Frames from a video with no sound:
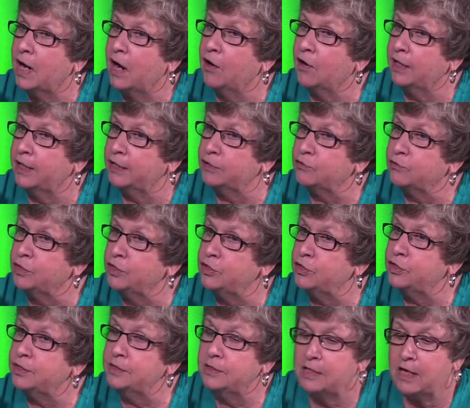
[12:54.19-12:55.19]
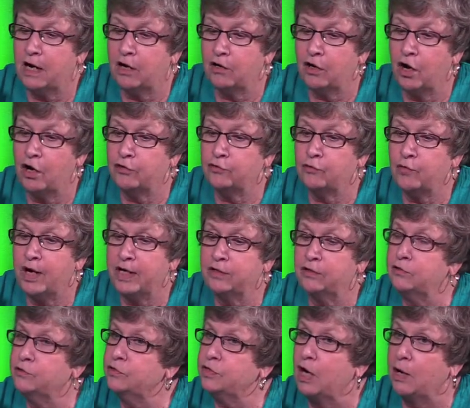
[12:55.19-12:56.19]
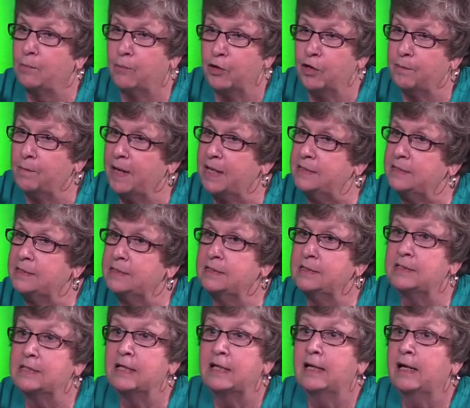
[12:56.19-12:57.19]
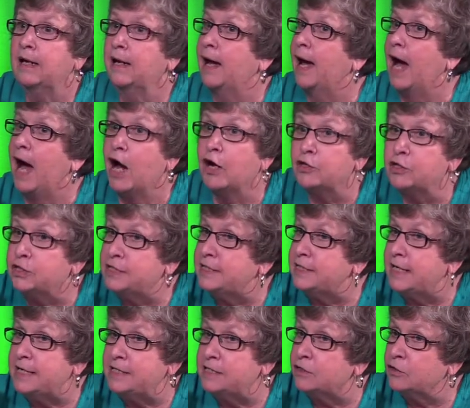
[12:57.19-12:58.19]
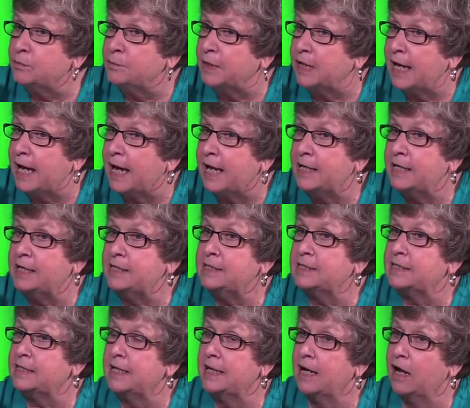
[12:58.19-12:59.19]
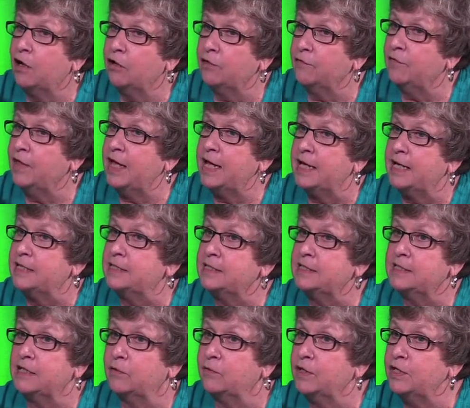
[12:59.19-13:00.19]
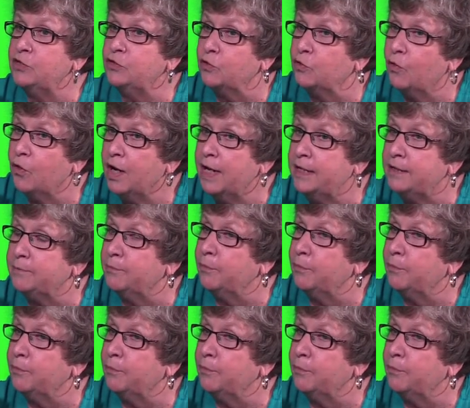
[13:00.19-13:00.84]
our electricians, our contractors, our brick masons, our diesel mechanics, and all of that. And so these are great